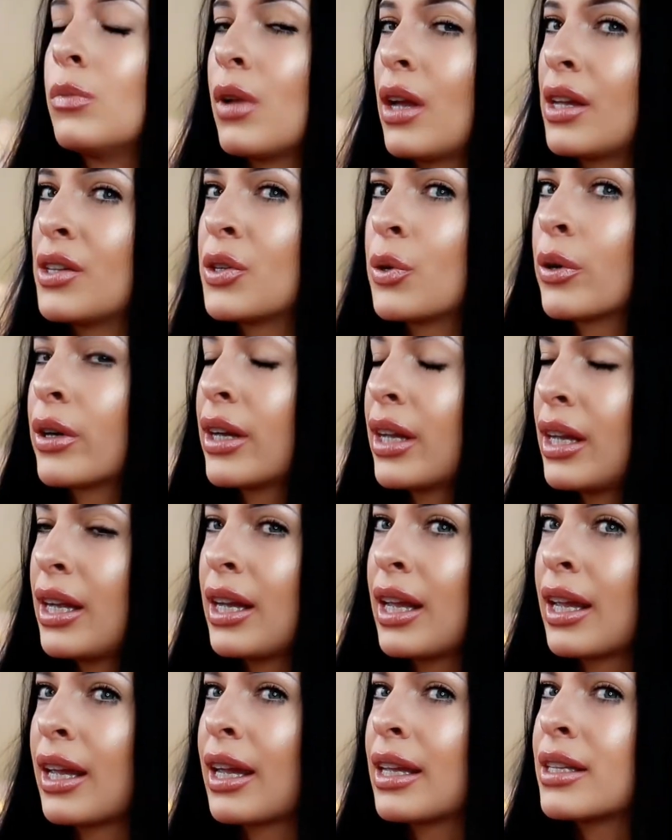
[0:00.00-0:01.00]
As you're
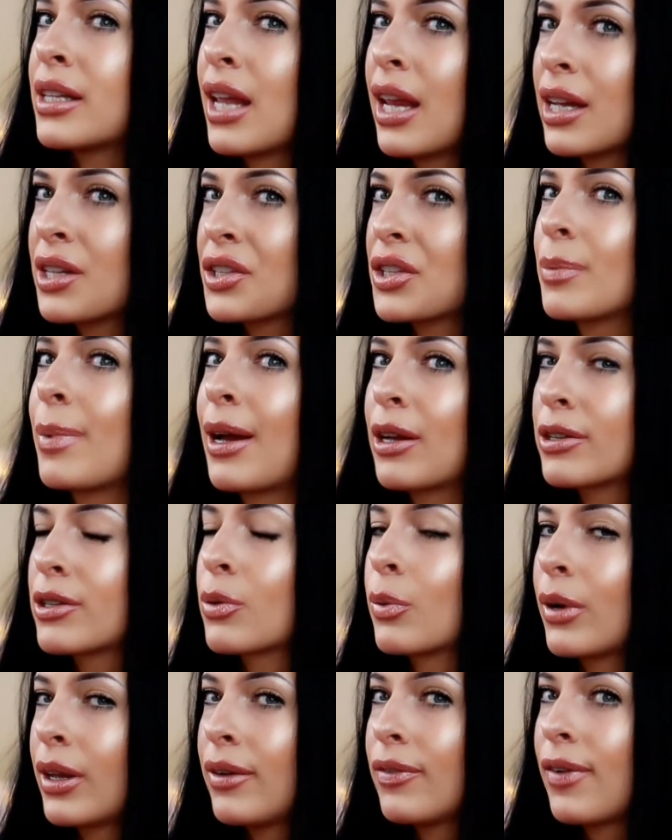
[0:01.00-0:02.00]
eating, it takes about
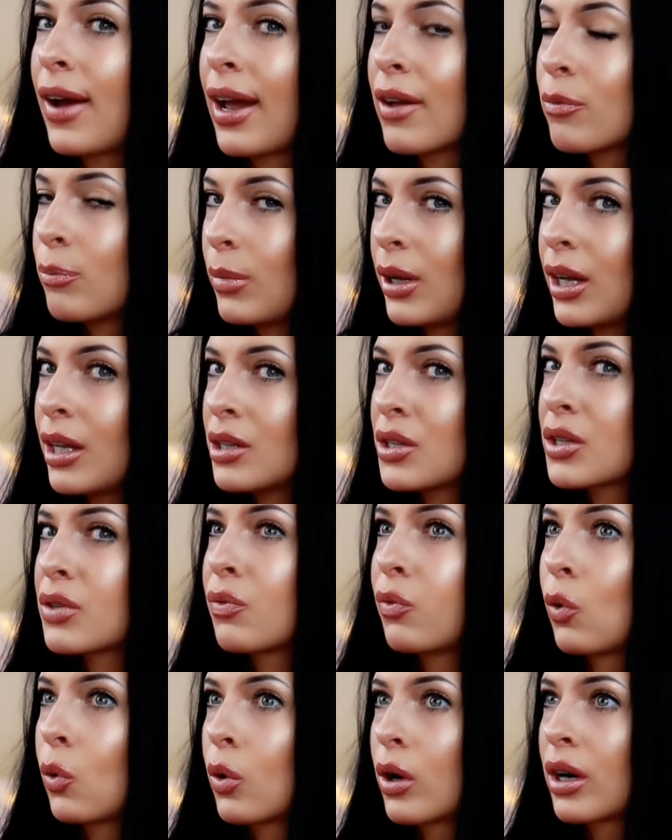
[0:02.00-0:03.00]
25 minutes
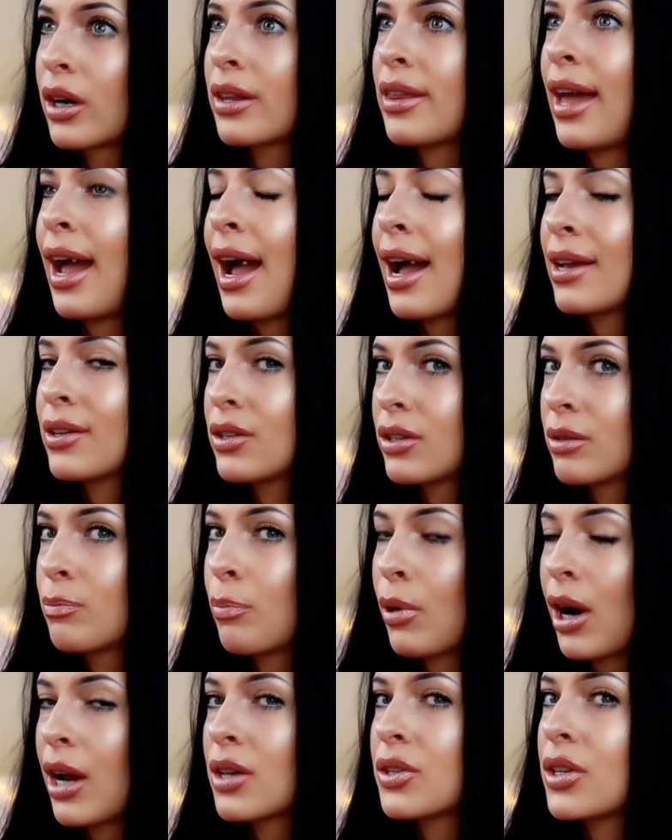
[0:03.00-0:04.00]
for
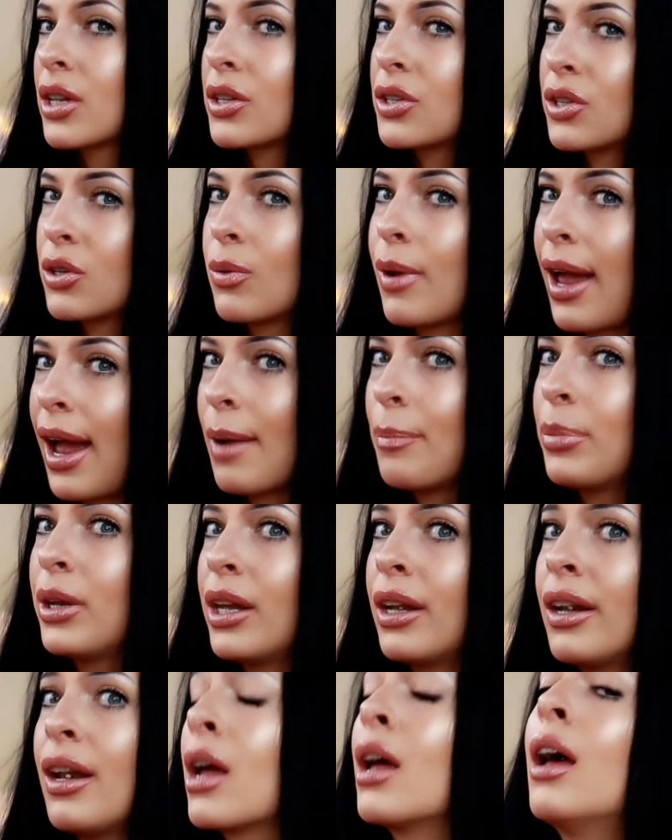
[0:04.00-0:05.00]
that process to
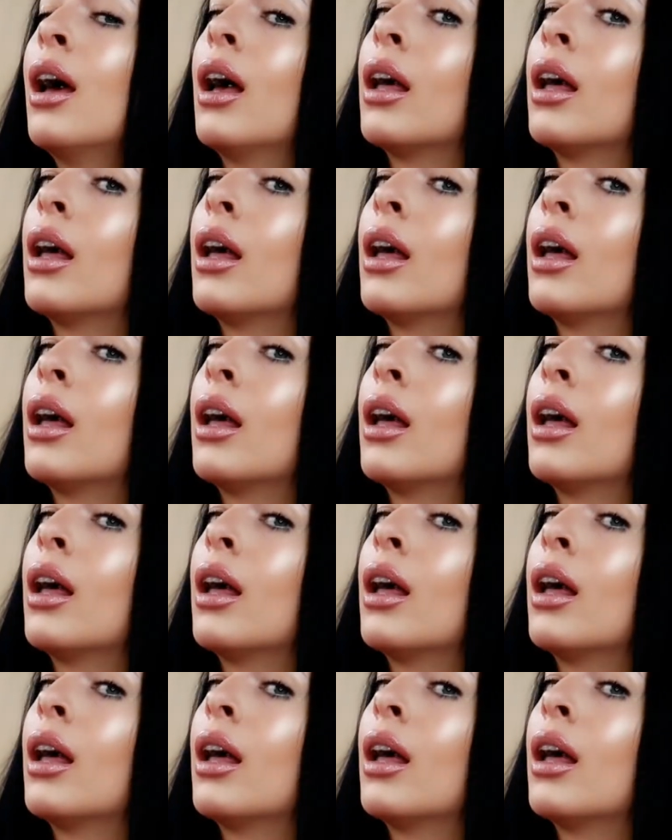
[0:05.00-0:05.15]
happen.